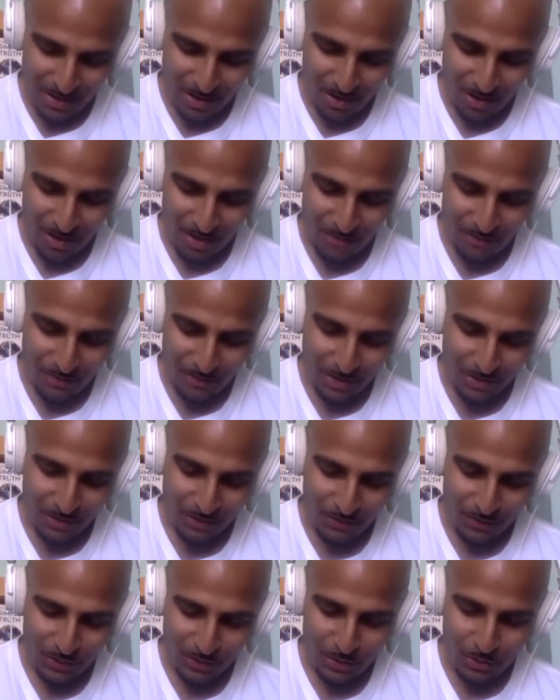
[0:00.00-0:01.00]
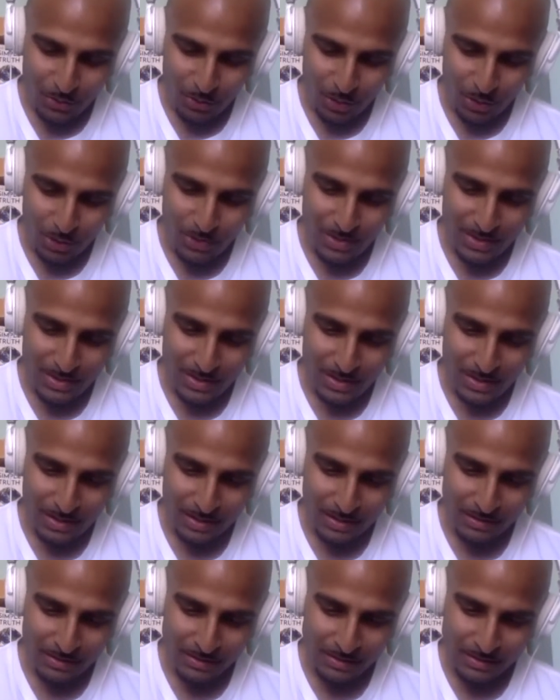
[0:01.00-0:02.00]
I've got a few quotes
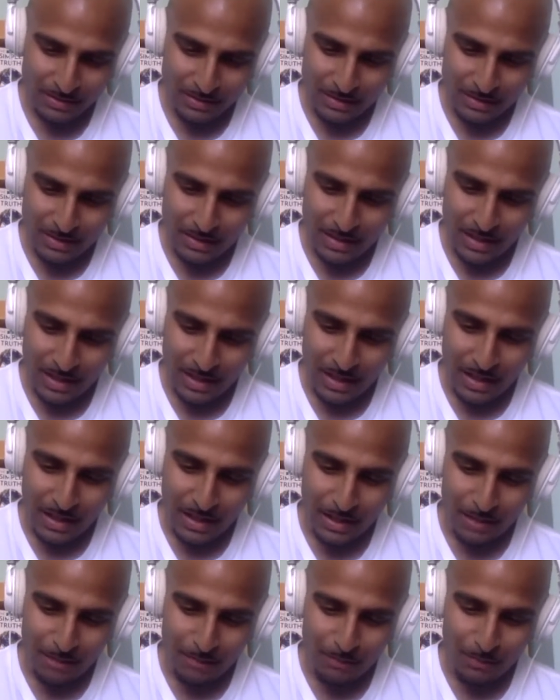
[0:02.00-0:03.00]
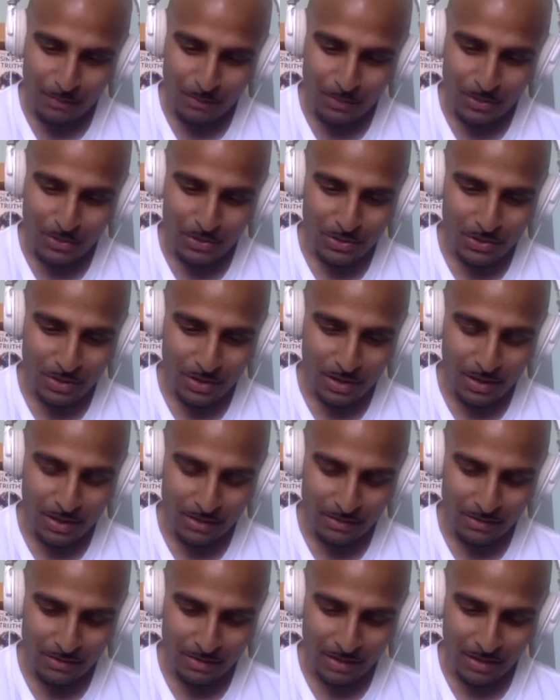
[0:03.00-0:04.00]
here, which
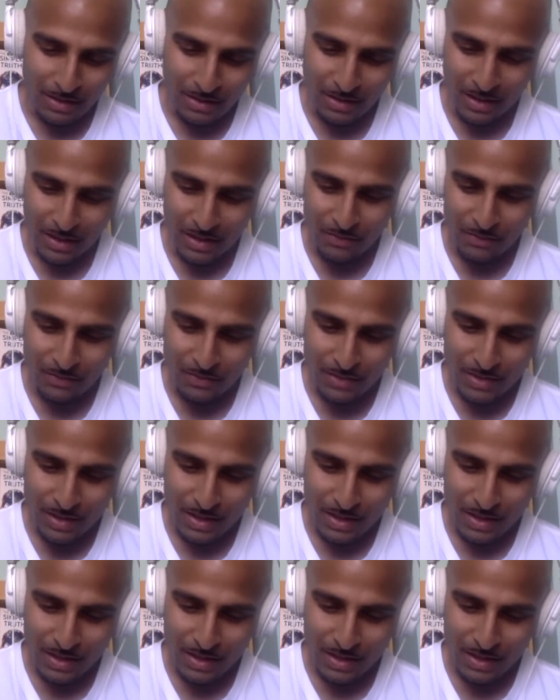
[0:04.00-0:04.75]
I loved.